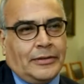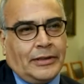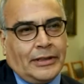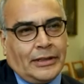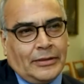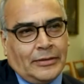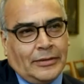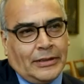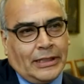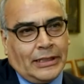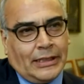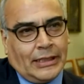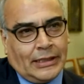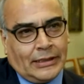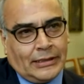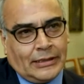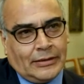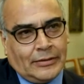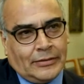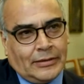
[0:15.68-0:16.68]
you are looking
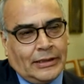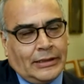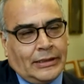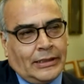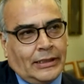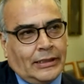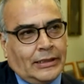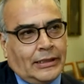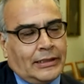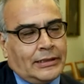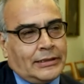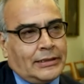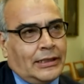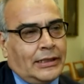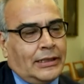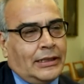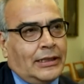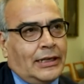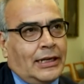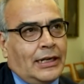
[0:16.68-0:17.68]
at. I think there's
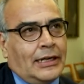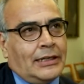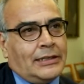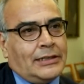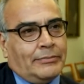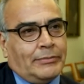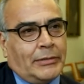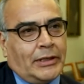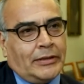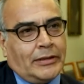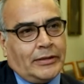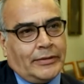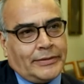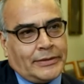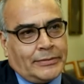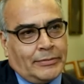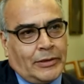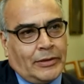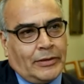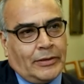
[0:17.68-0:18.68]
a large amount of
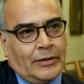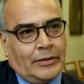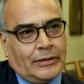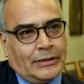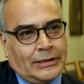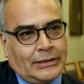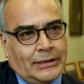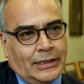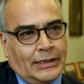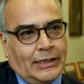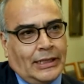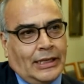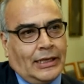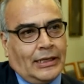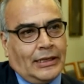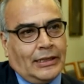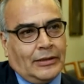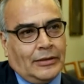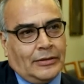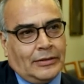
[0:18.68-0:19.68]
smallholders that they
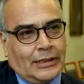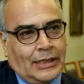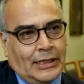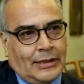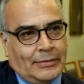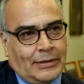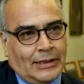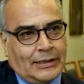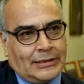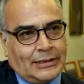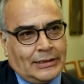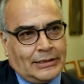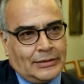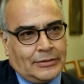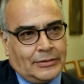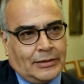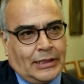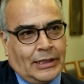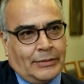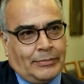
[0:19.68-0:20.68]
don't have access
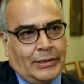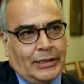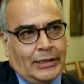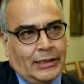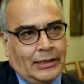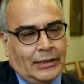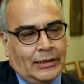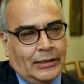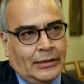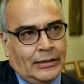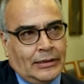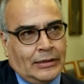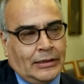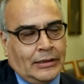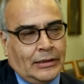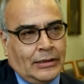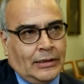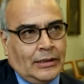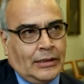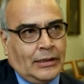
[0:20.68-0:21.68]
to capital.
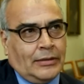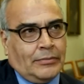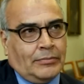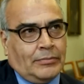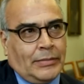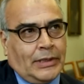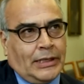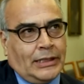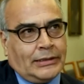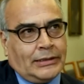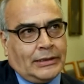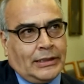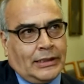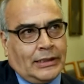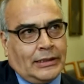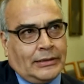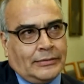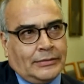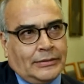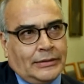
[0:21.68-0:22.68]
But
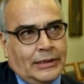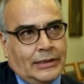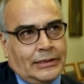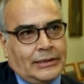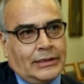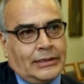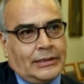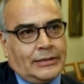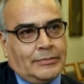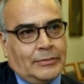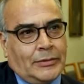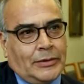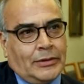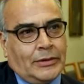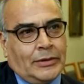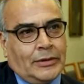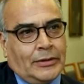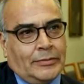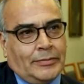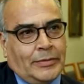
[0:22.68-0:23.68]
there's a small
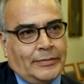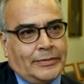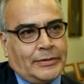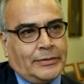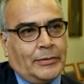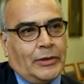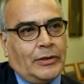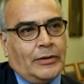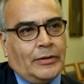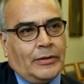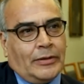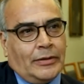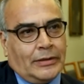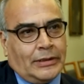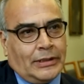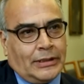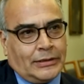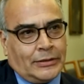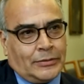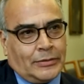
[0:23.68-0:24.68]
group of
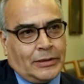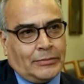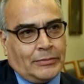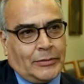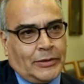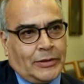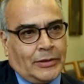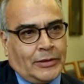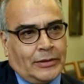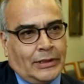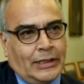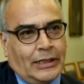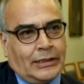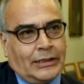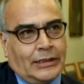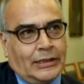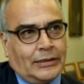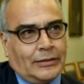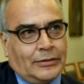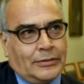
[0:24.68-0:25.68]
smallholders who are more
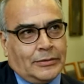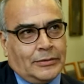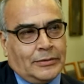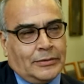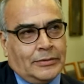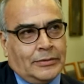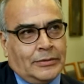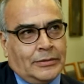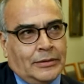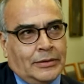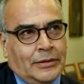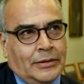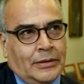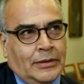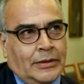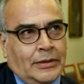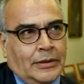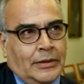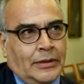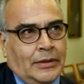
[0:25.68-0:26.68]
connected to,
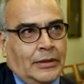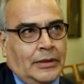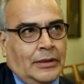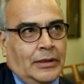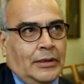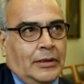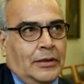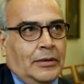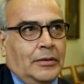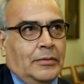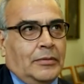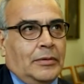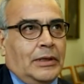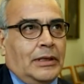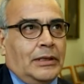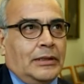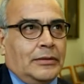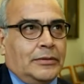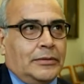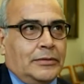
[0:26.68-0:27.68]

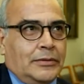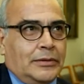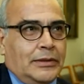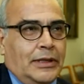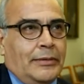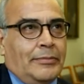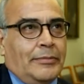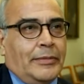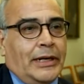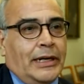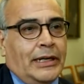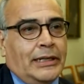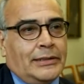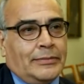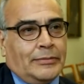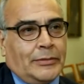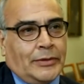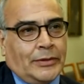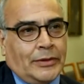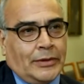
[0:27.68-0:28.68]
well, who embrace
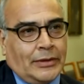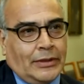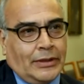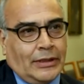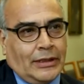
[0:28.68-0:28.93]
more